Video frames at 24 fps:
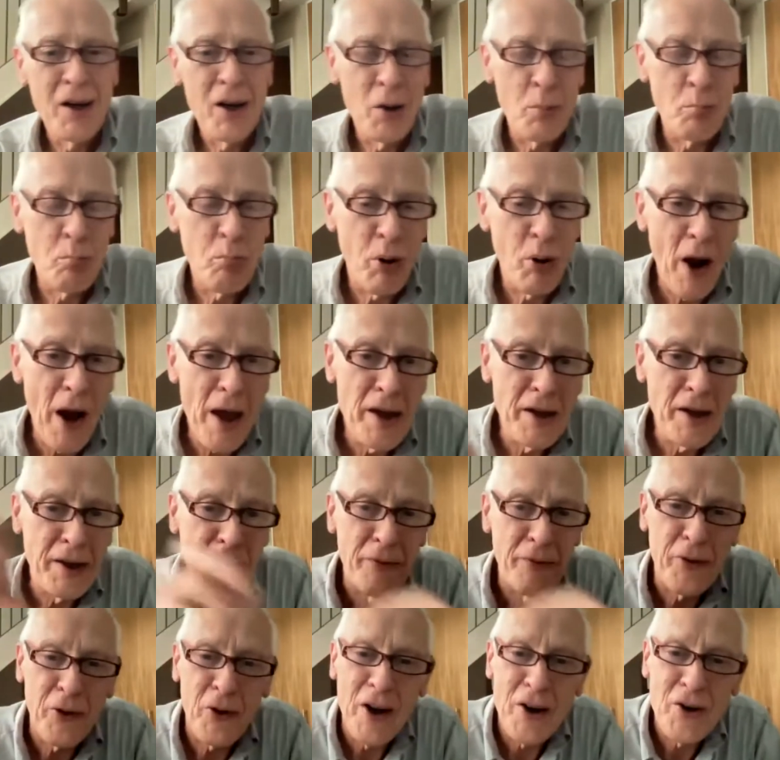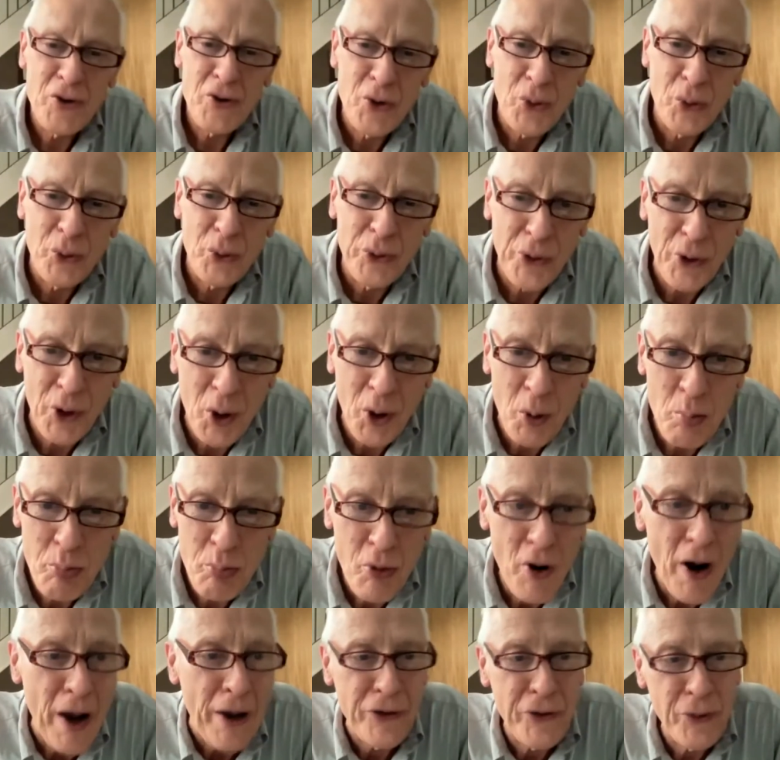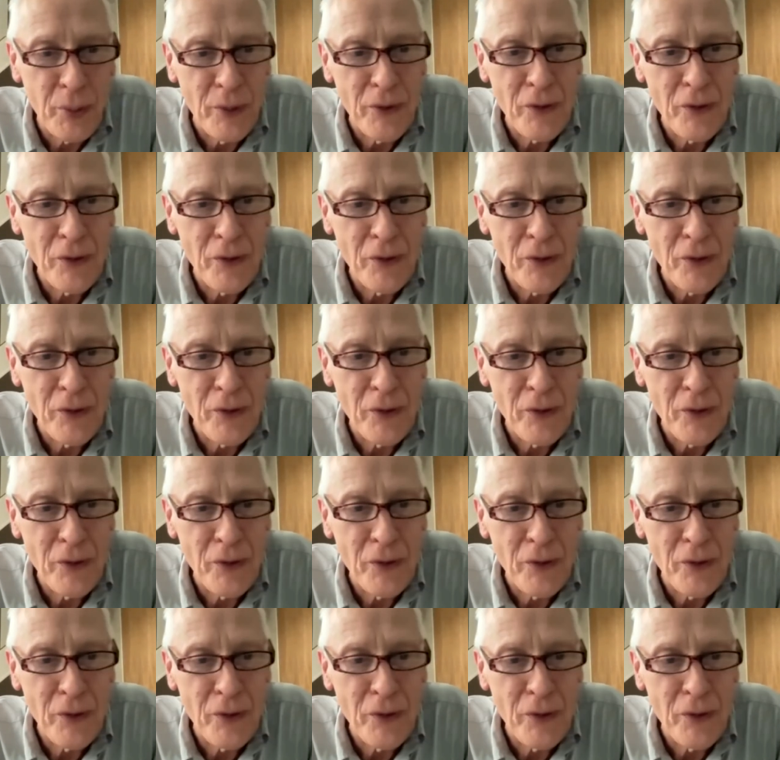and pay differentials are compressed.